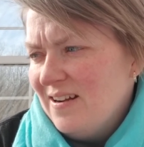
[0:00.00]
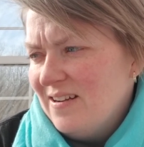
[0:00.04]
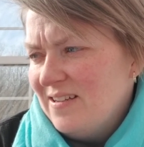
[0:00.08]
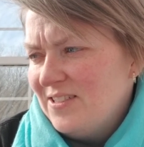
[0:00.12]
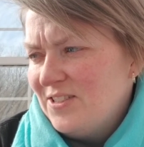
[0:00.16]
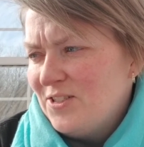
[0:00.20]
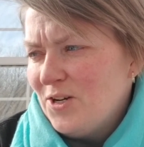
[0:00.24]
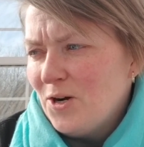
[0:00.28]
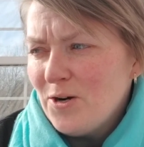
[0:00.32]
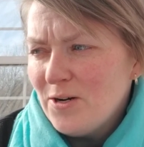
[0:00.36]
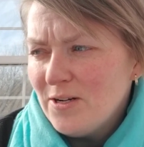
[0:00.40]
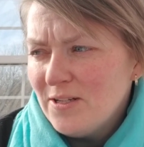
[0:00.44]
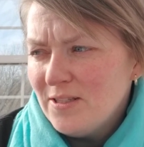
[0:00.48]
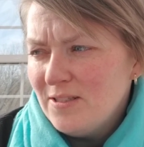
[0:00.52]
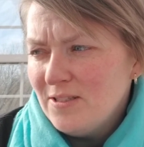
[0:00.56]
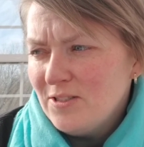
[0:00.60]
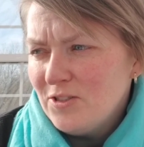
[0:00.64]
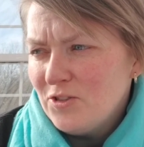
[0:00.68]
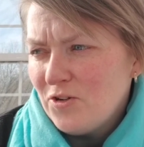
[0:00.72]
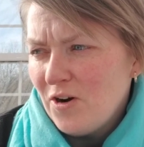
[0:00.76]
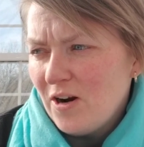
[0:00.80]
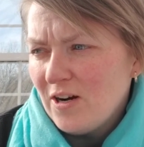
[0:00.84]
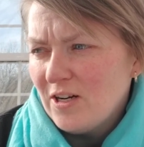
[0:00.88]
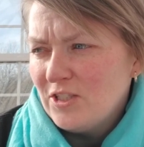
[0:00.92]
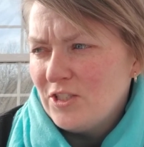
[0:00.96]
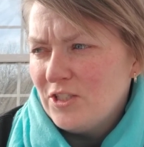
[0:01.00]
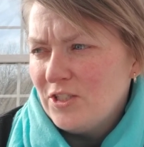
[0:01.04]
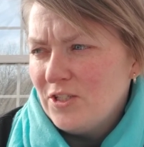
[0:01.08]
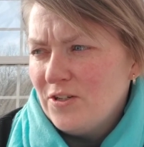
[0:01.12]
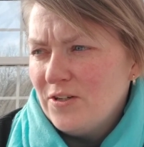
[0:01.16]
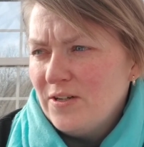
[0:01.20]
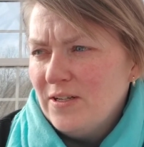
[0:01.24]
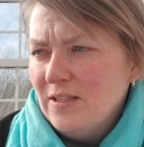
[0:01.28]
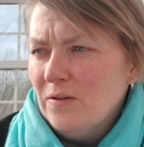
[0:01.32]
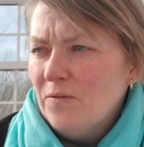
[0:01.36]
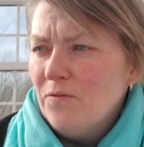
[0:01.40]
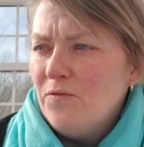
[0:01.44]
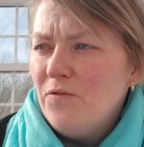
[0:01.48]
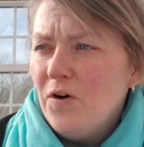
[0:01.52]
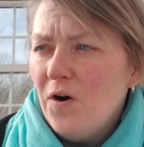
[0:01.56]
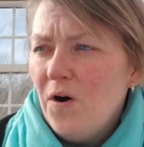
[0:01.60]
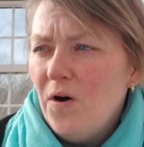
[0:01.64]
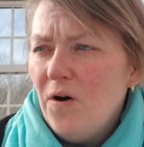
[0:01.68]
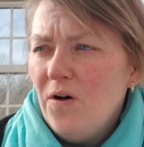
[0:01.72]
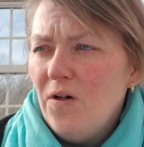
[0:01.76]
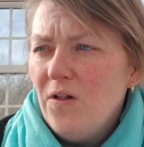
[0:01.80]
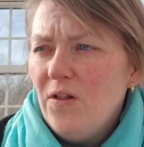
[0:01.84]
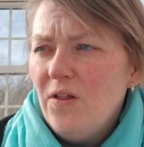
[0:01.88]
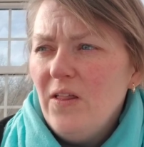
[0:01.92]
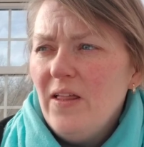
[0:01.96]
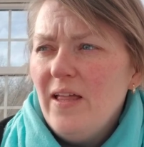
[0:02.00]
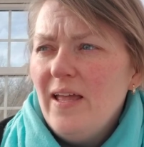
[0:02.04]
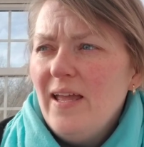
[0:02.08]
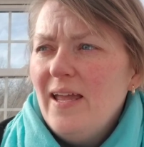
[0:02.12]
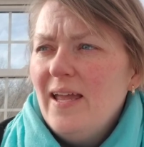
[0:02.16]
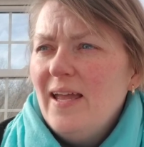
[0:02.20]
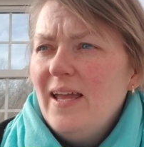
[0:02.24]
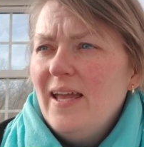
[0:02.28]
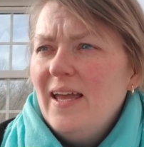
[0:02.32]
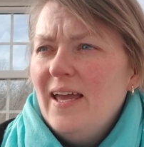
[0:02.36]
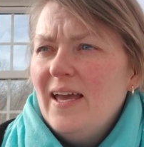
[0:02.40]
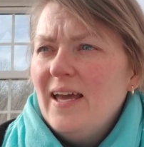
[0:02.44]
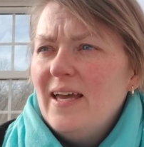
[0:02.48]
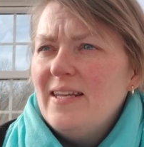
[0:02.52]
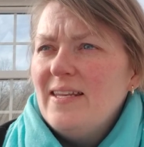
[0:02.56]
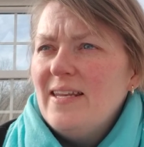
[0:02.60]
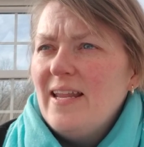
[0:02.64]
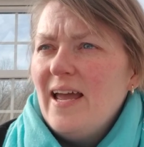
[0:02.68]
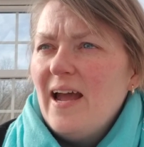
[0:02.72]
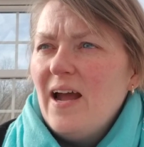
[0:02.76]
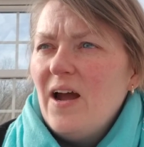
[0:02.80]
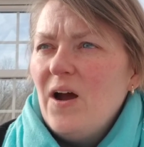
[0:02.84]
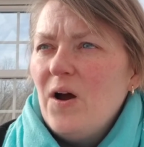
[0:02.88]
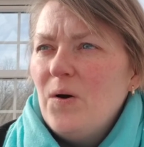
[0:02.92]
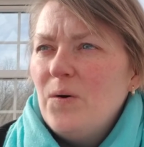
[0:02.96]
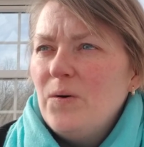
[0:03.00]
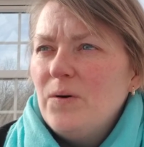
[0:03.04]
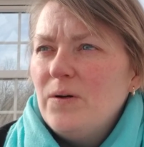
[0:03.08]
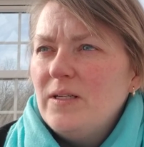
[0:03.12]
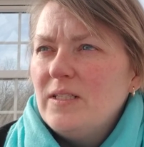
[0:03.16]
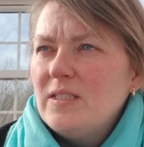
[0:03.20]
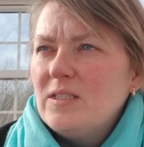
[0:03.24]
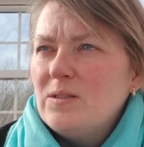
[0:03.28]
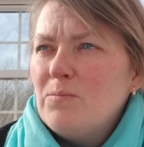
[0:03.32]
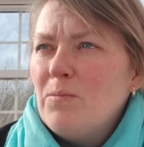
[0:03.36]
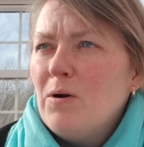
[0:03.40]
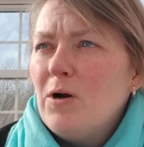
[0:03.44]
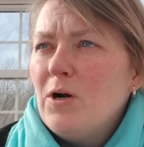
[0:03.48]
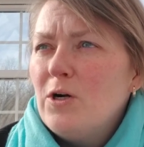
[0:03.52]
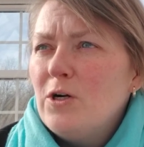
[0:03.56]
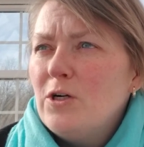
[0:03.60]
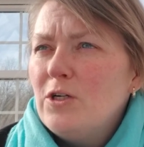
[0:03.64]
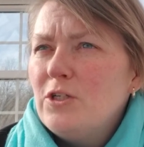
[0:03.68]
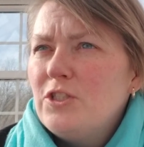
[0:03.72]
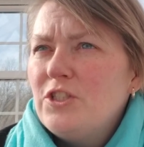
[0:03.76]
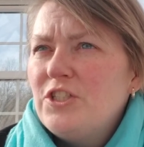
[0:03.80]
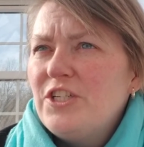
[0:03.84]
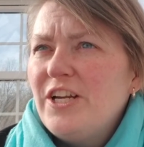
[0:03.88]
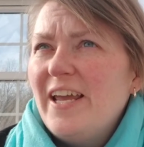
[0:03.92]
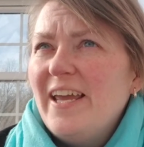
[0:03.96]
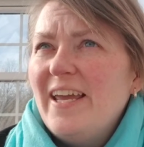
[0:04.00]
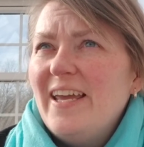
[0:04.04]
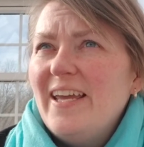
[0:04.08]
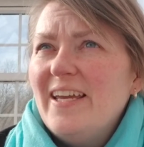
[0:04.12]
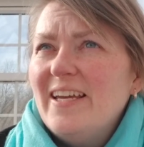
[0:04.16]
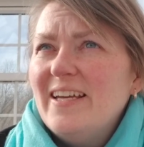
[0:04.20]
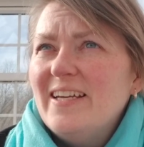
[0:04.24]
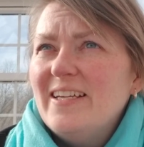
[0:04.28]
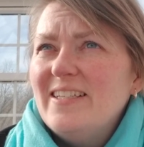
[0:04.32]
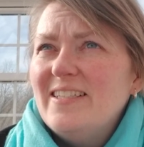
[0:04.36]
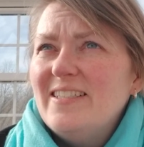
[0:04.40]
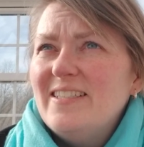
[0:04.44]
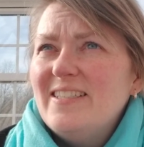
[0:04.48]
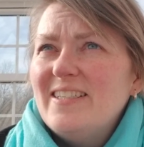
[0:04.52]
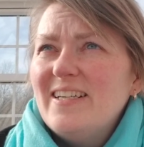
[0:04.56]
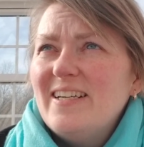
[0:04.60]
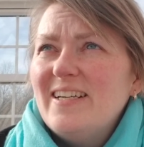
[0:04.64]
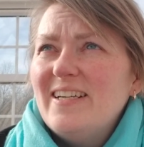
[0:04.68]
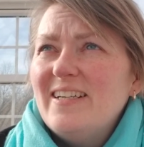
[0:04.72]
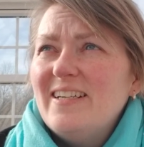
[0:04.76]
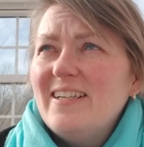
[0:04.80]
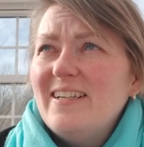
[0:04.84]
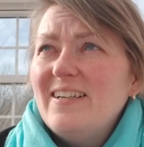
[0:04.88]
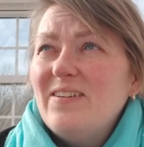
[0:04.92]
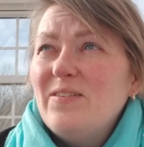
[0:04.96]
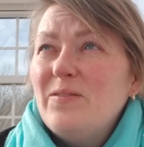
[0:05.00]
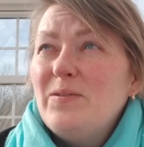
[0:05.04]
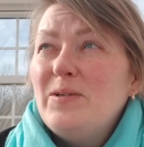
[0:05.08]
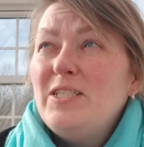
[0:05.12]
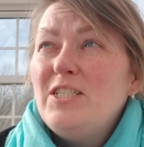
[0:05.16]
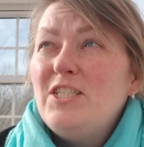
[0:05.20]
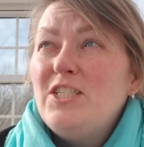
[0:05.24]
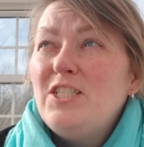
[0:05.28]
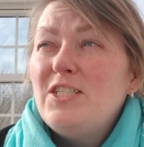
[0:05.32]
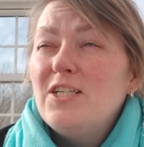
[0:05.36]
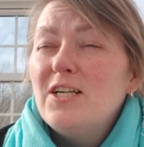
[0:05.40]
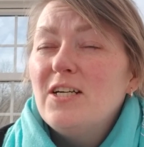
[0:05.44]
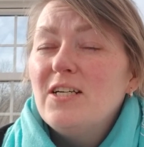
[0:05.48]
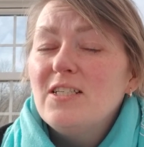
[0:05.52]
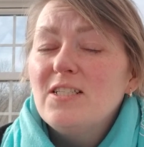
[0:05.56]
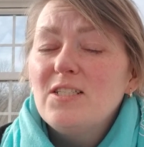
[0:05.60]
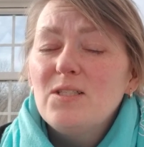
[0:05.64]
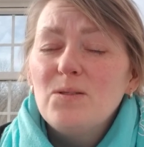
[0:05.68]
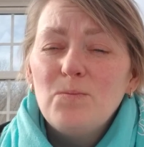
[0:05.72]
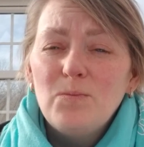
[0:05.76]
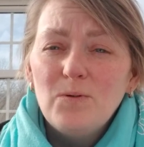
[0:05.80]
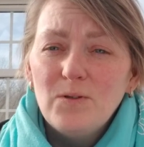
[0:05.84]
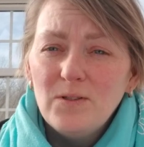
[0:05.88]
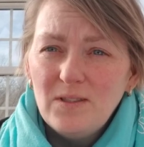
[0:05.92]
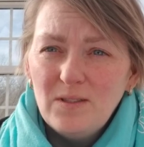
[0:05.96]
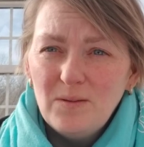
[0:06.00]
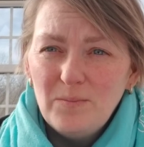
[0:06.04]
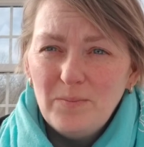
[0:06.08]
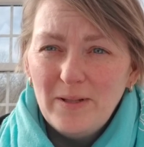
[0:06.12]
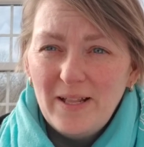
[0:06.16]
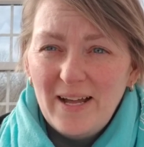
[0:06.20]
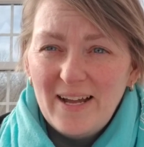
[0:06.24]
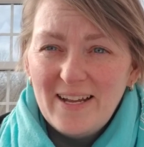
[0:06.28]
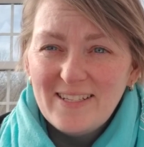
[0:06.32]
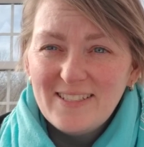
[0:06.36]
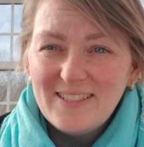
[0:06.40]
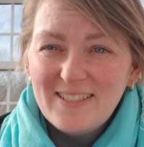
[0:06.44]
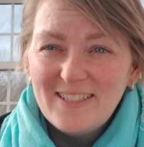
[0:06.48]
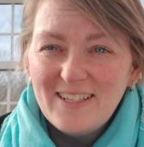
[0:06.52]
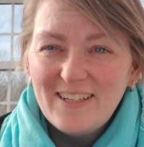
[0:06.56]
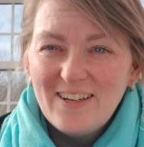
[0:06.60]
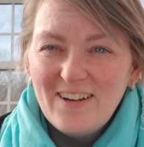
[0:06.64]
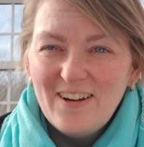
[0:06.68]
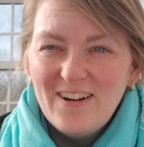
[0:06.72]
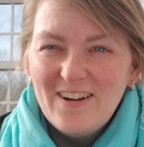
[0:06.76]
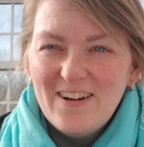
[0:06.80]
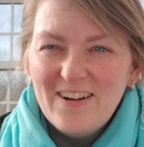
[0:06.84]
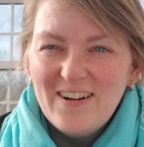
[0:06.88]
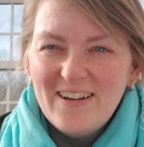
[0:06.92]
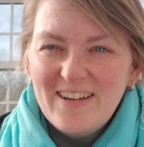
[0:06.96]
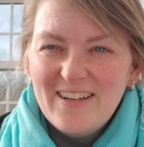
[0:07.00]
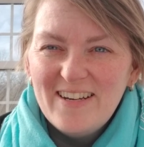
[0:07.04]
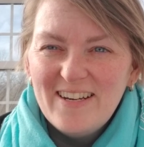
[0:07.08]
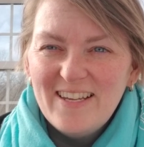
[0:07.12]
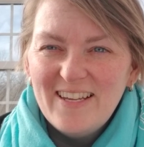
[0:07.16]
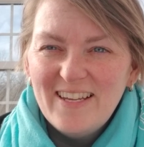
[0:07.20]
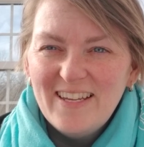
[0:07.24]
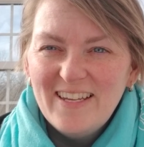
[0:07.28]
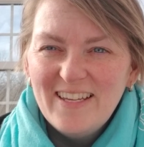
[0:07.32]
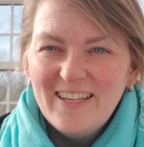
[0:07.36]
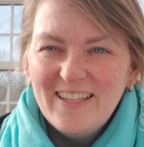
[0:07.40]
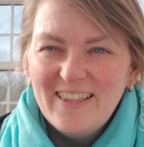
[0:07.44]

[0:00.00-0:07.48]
started the structure in the fall, and now it's March, and we just put the plastic on